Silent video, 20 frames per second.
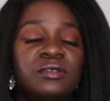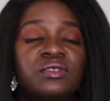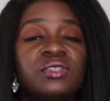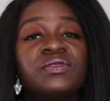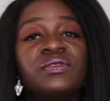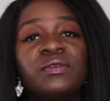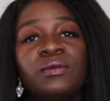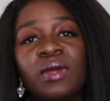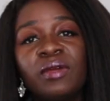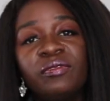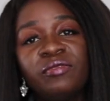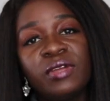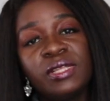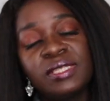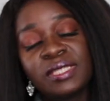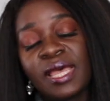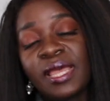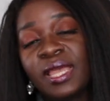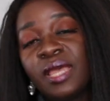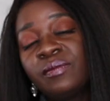Just for
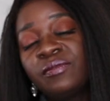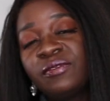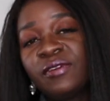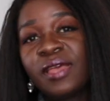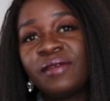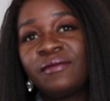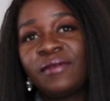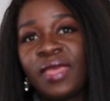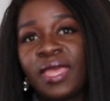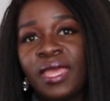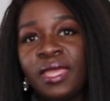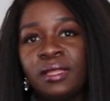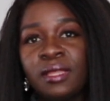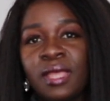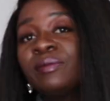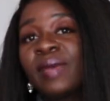reference, I am 5'8".